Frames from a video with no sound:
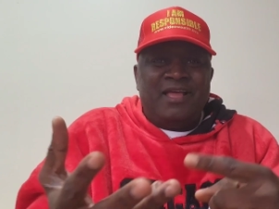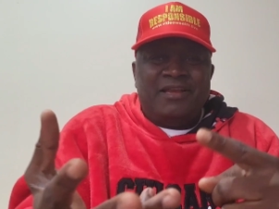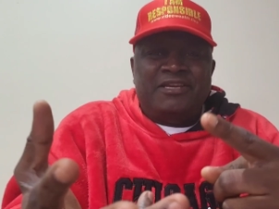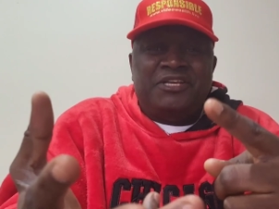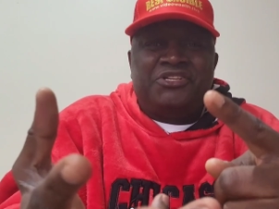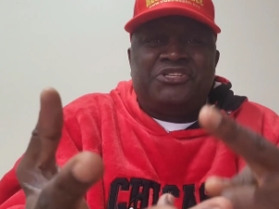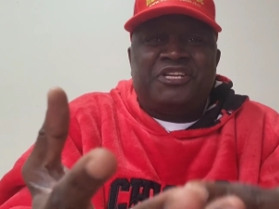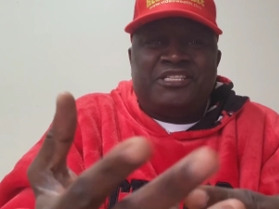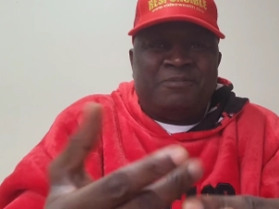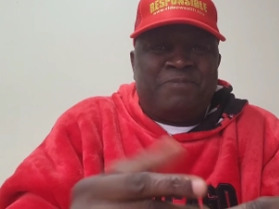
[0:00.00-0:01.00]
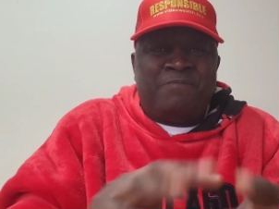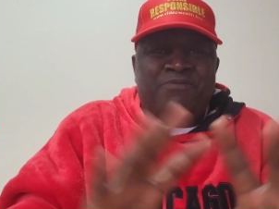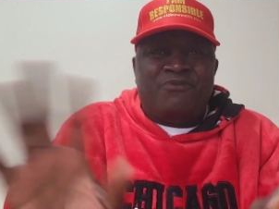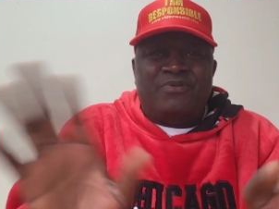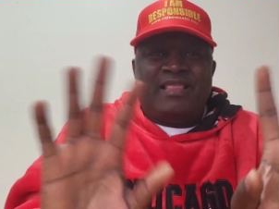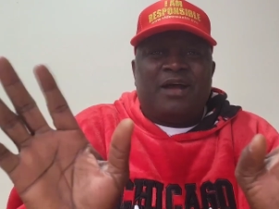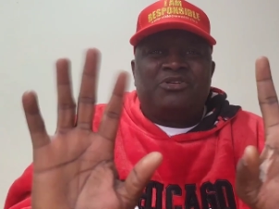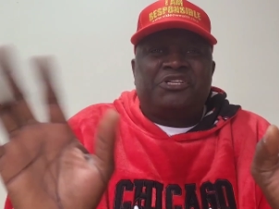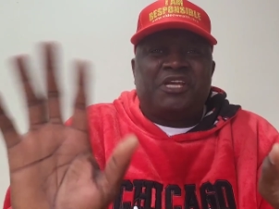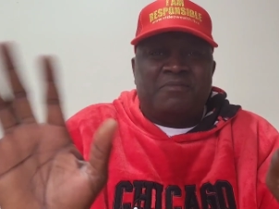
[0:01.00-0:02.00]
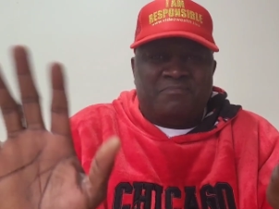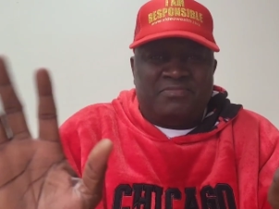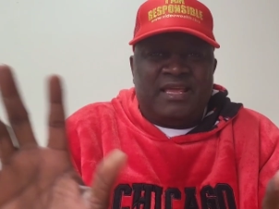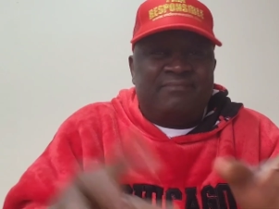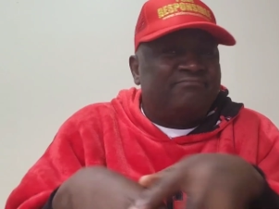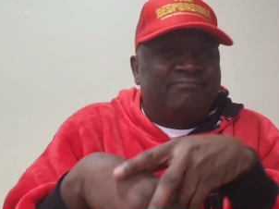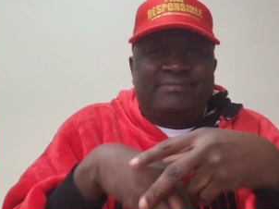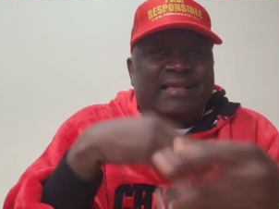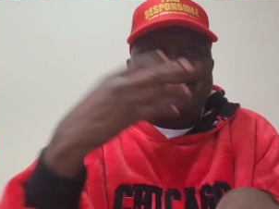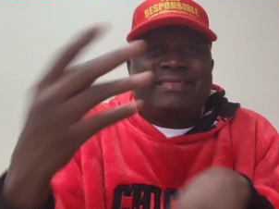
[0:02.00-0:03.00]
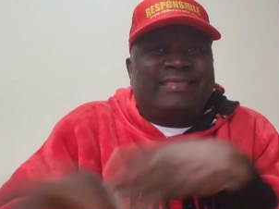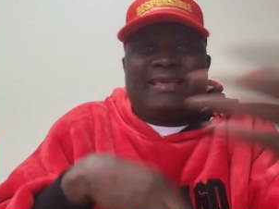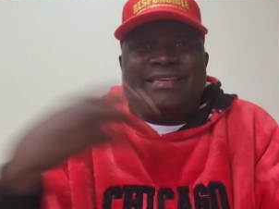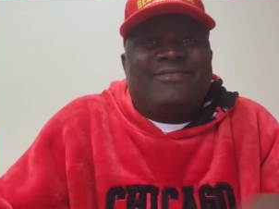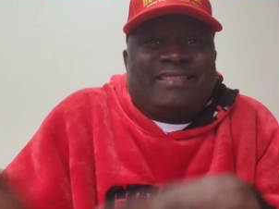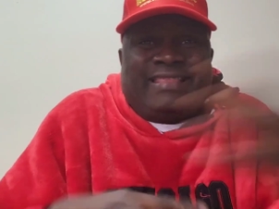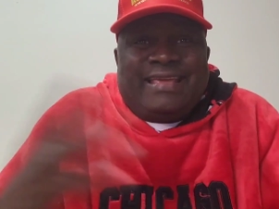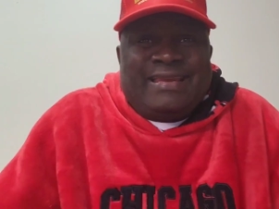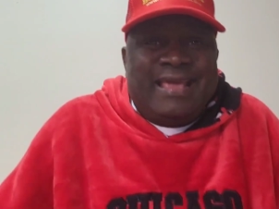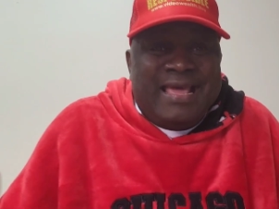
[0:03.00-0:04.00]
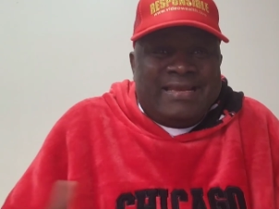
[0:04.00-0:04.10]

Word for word: They cheat people without shame. They, they take your thing.